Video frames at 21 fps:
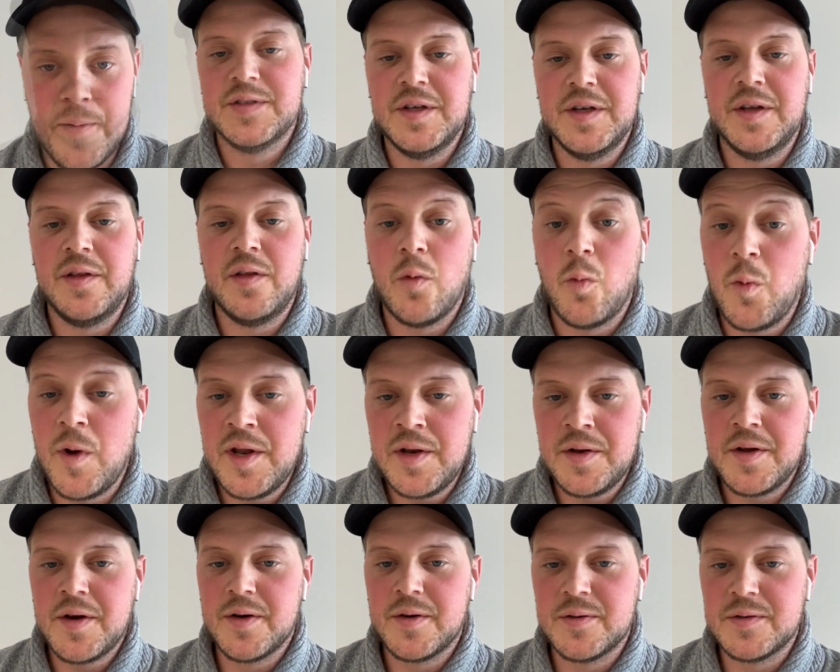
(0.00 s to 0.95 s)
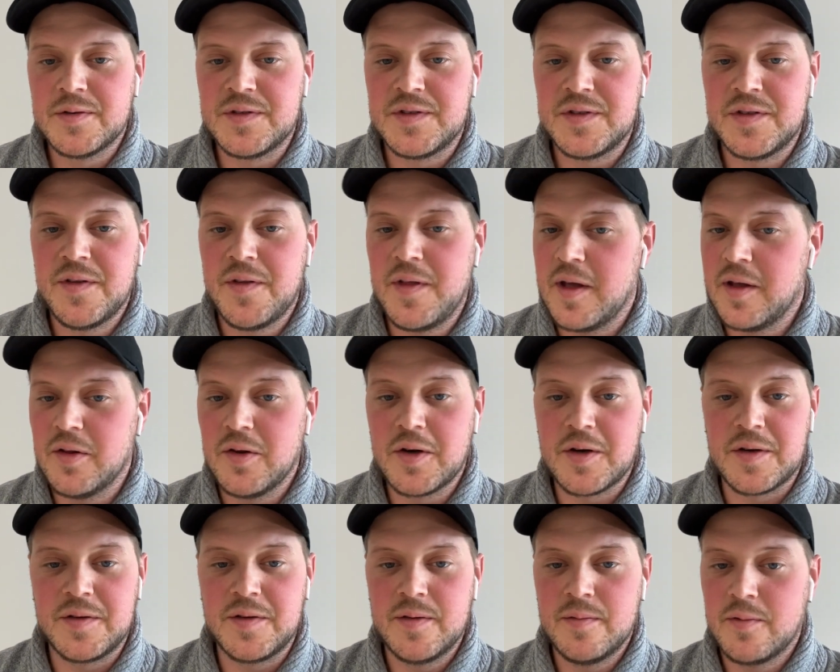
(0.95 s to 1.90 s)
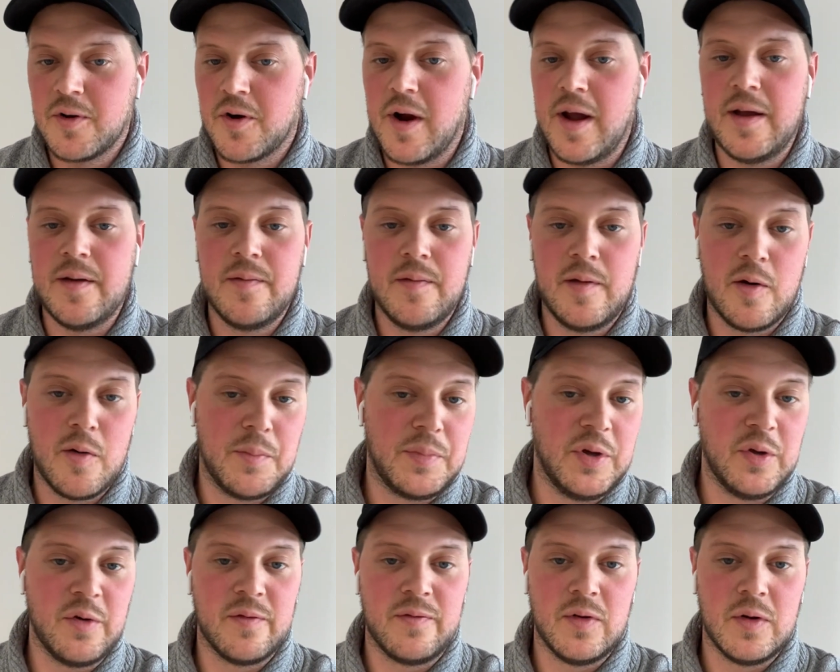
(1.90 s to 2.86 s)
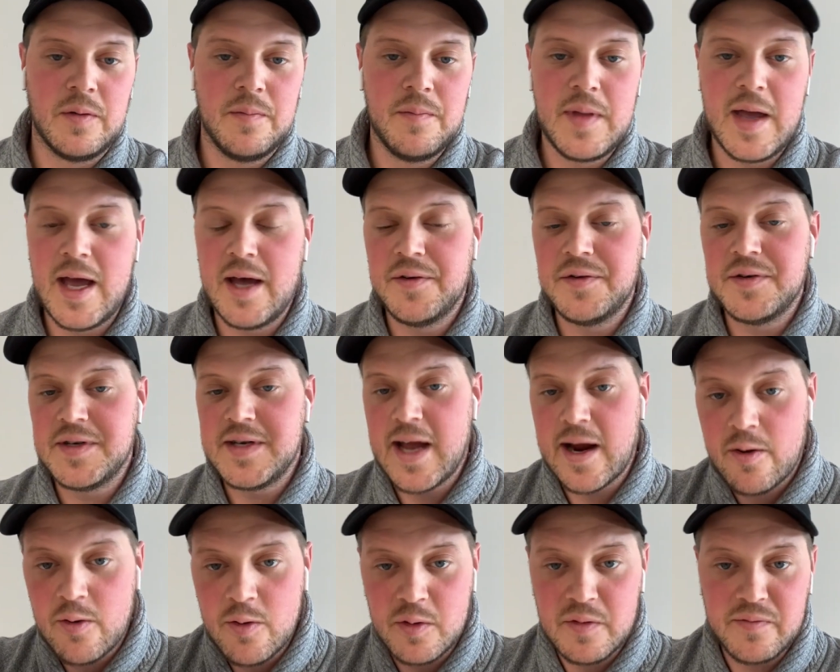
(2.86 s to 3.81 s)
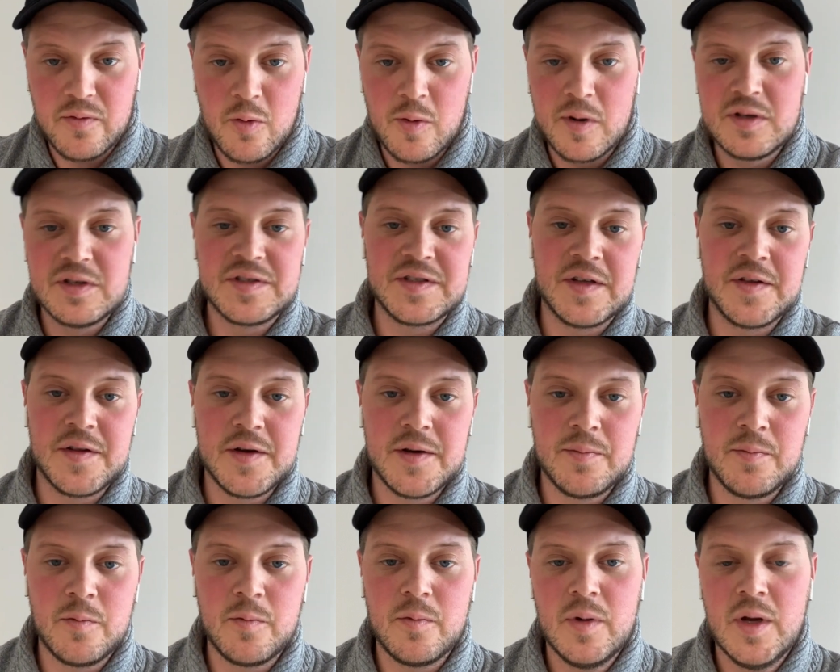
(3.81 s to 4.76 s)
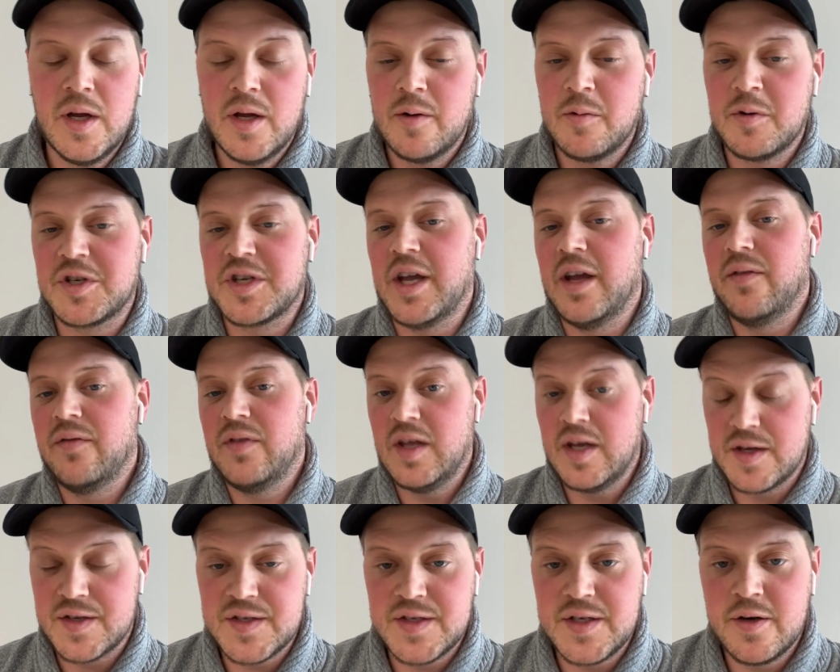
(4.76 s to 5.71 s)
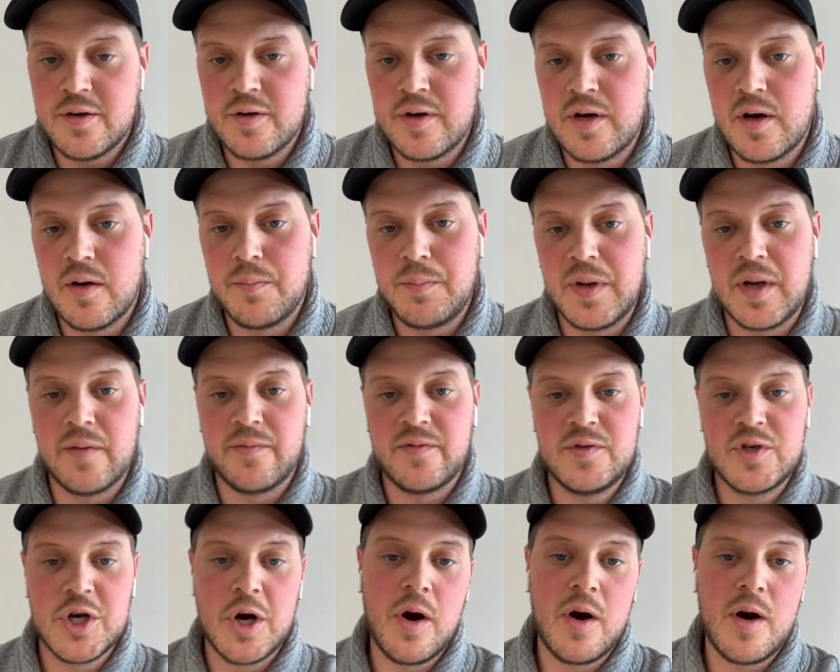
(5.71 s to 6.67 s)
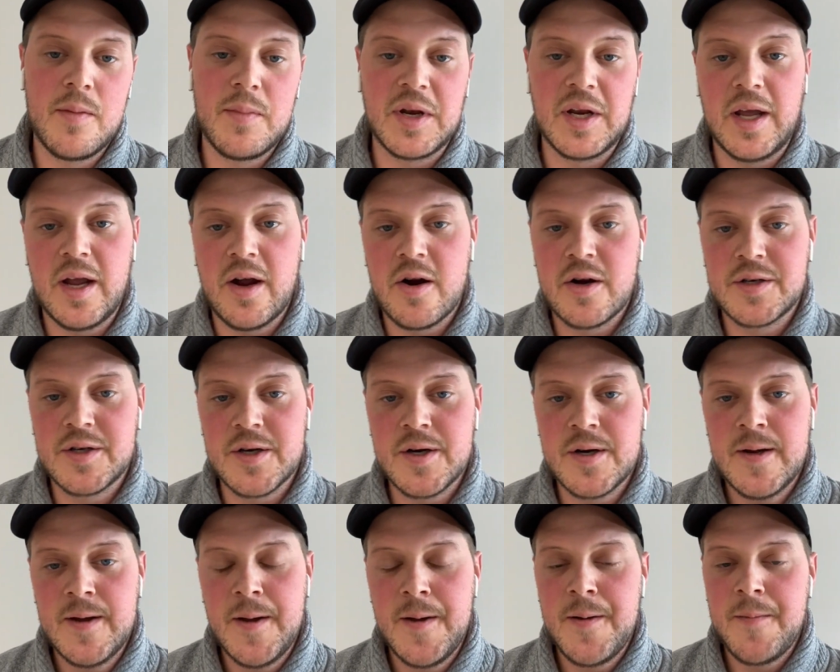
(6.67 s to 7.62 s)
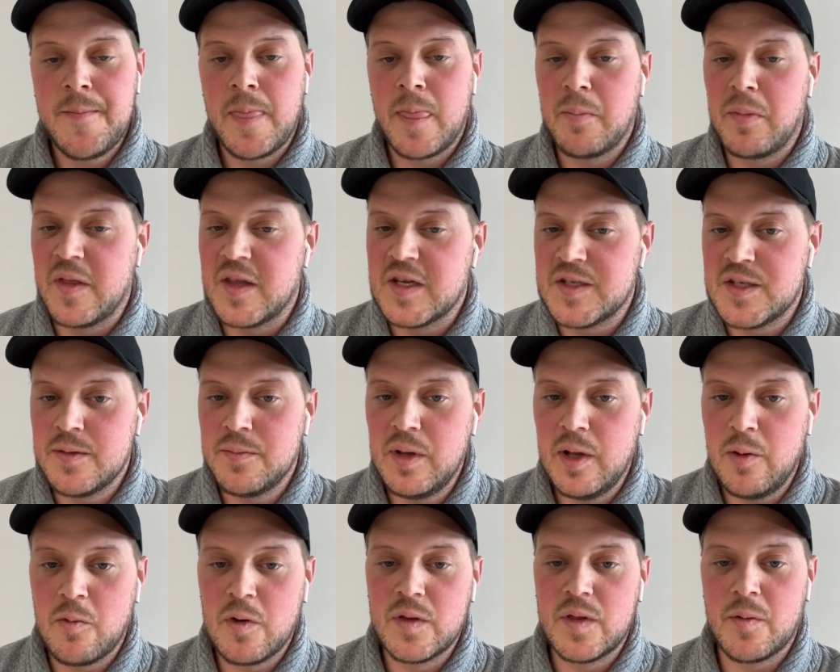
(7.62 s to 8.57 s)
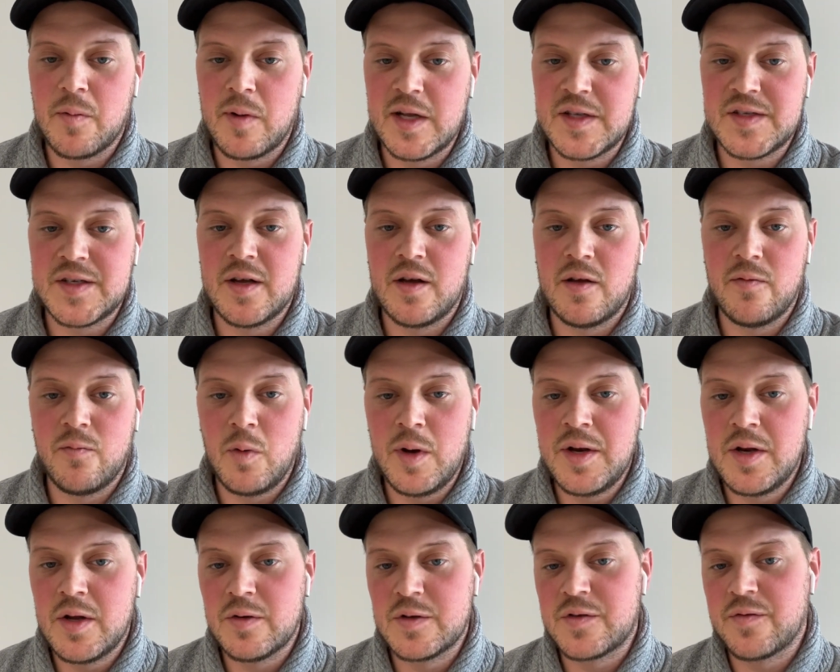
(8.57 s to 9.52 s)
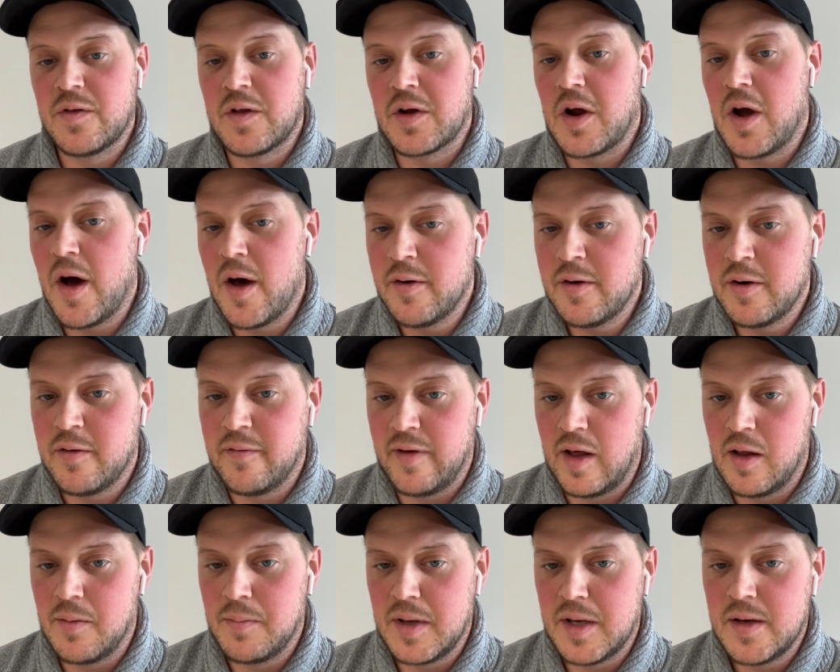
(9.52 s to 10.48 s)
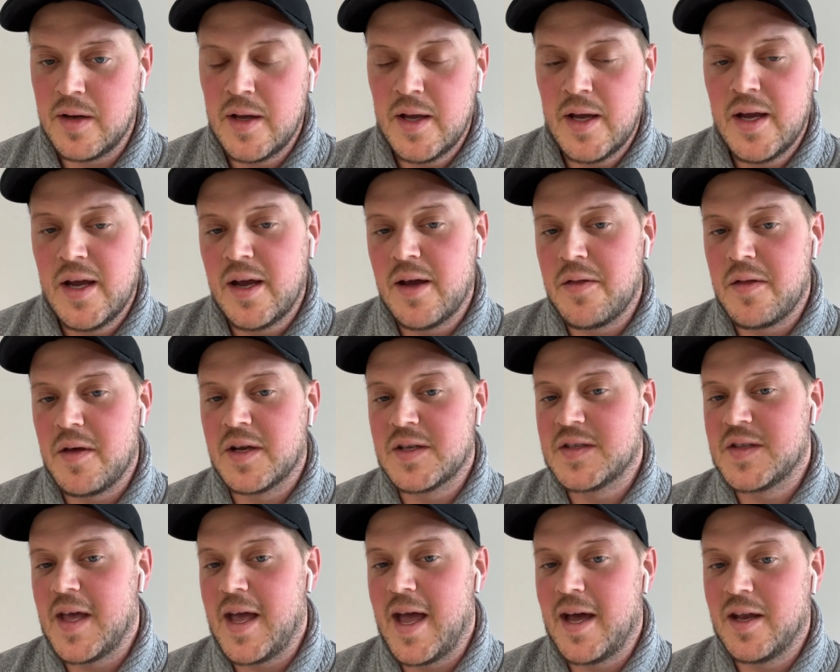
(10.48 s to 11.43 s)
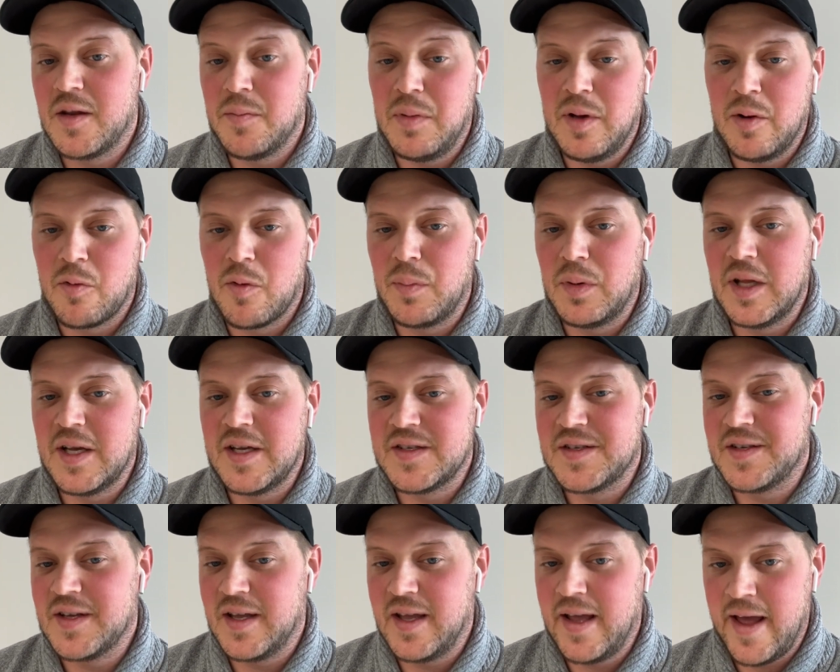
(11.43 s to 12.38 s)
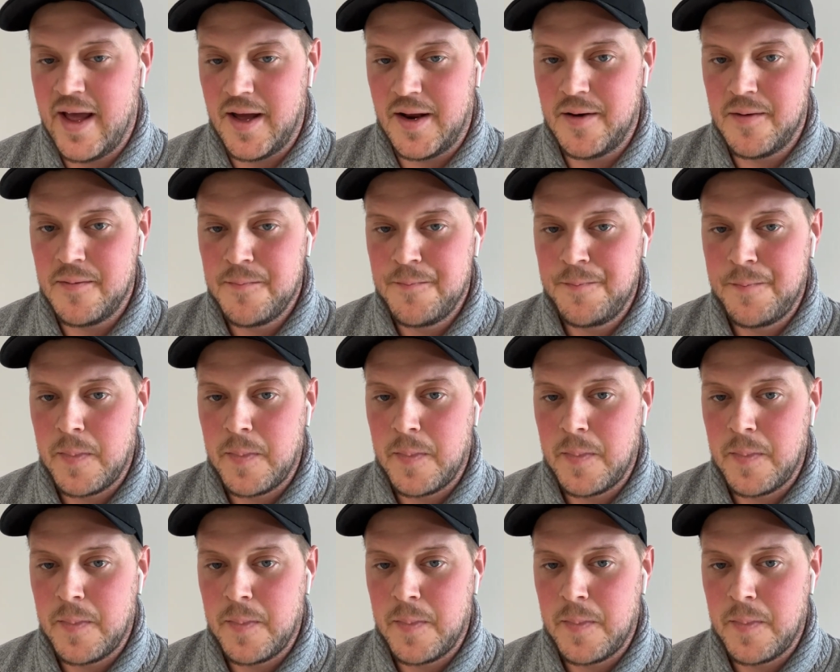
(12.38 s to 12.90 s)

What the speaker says: See, the windows, they looked great. They were beautiful. They had decorative grills in them, which gave the exterior a bit of charm and character, but they simply weren't the right style of windows for the condo development, and thus they had to be replaced again.